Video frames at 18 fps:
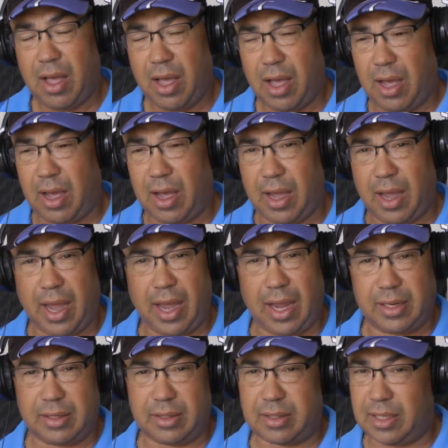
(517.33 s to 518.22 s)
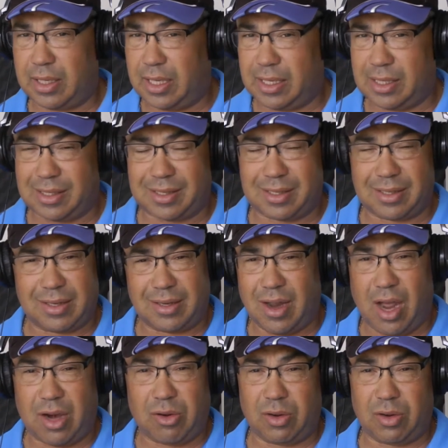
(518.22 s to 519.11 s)
and is
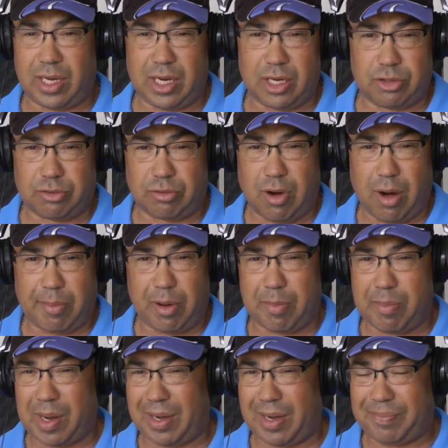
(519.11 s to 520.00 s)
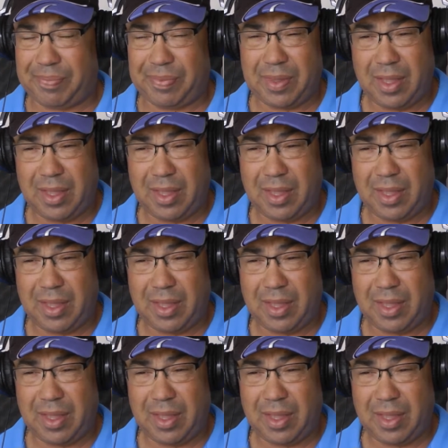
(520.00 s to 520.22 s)
not only a drummer, but